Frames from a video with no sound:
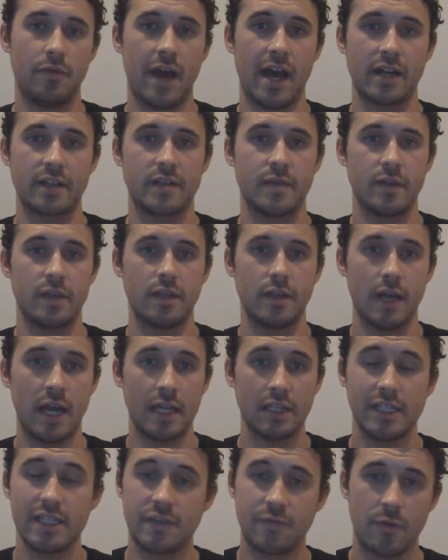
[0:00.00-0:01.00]
fact of it.
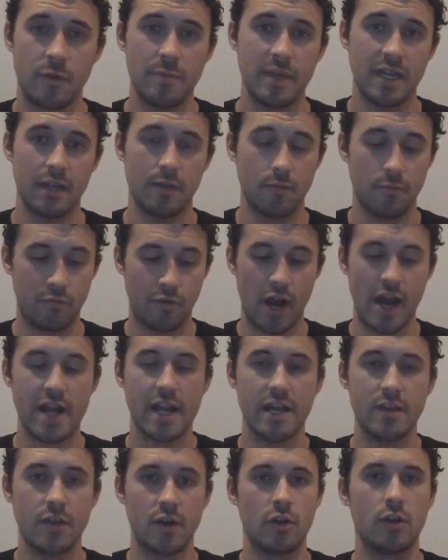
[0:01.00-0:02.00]
At least for me.
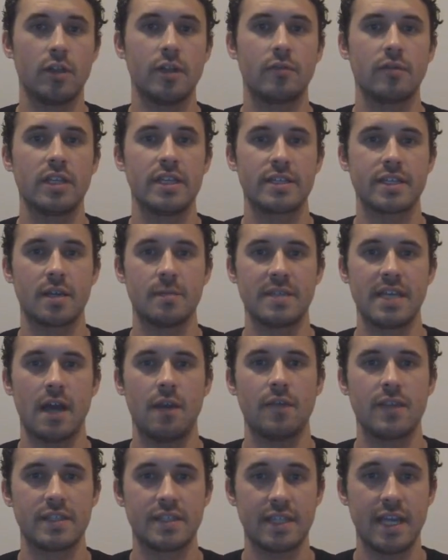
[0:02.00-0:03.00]
Friday, the early release comes out
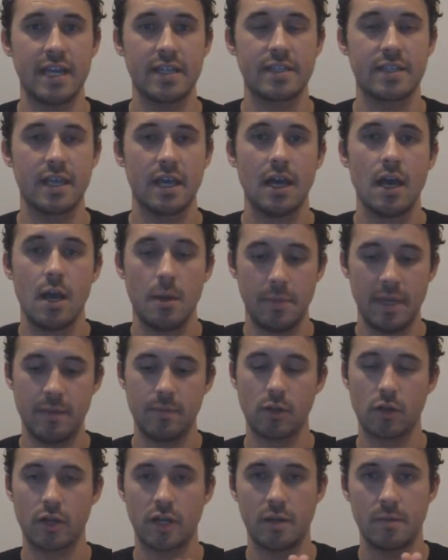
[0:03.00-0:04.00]
in the States.
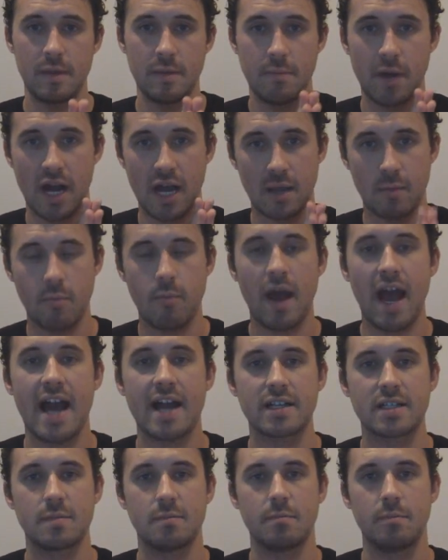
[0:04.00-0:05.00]
People are going to be buying
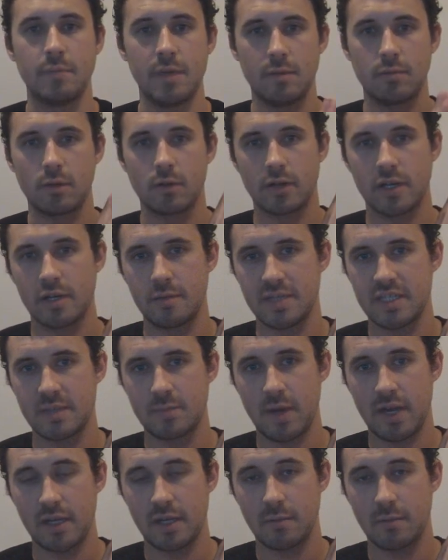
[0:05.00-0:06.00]
packs. People are going to be
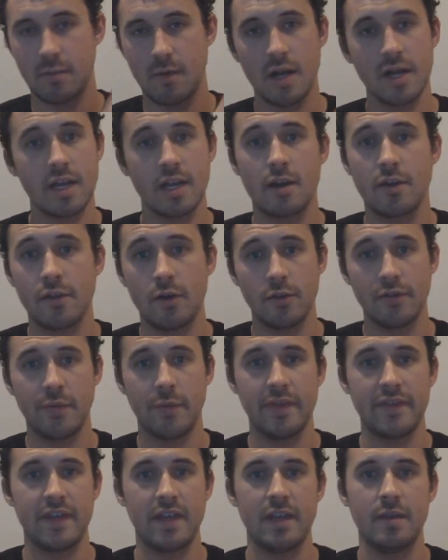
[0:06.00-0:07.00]
spending money on the
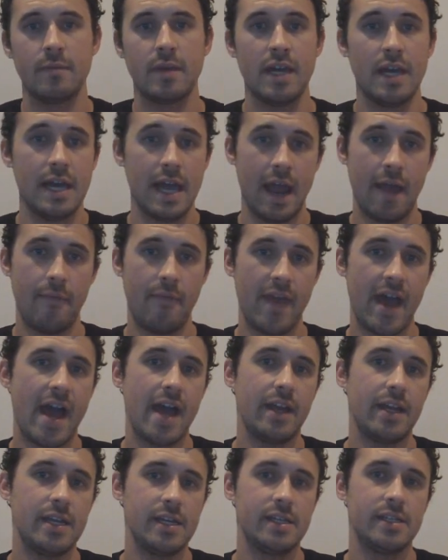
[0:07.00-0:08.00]
Ultimate Team. And
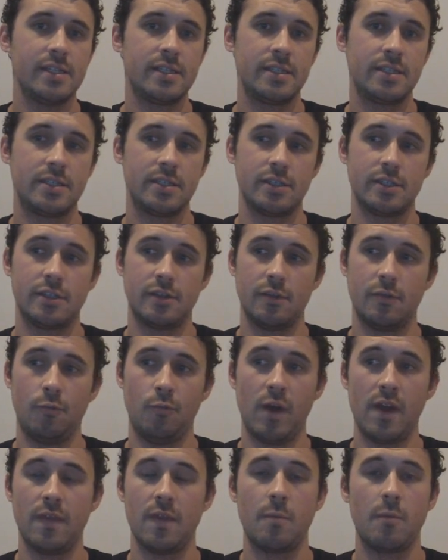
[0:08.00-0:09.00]
that is
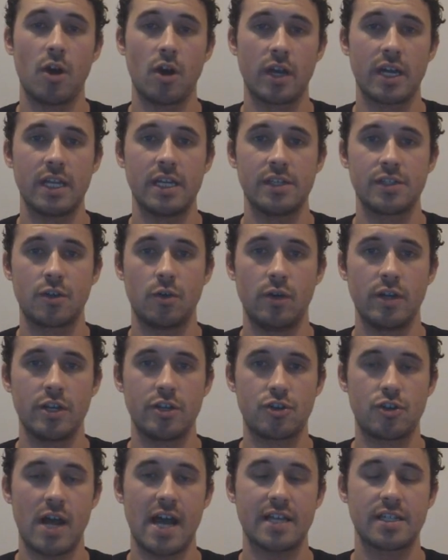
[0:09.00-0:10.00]
when the market is going to
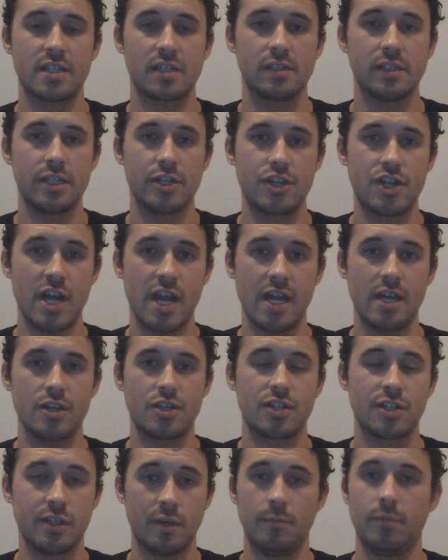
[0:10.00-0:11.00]
drastically
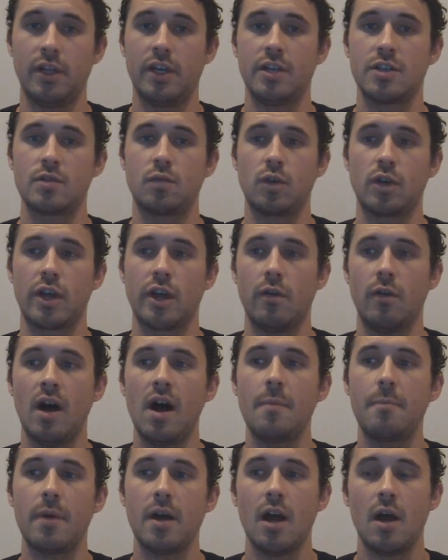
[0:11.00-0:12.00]
change. Some players will go
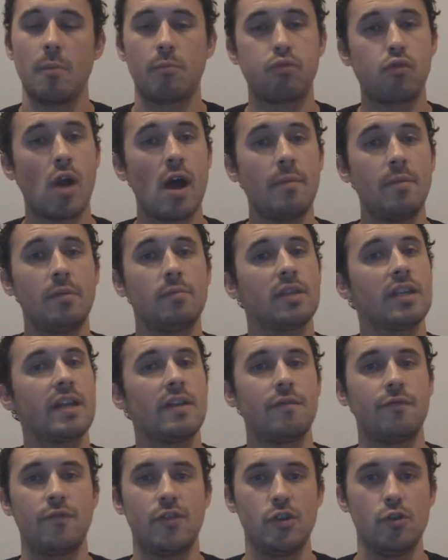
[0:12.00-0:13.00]
up, probably a
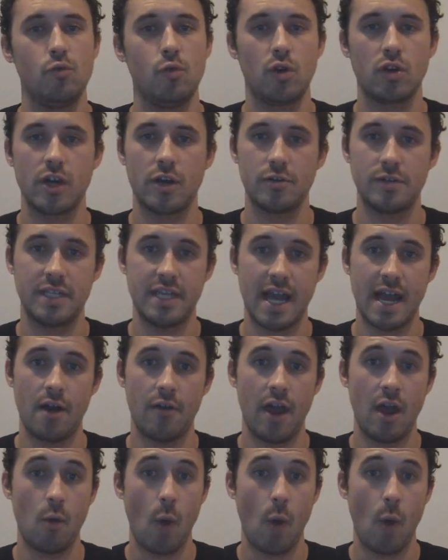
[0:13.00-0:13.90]
few will go down.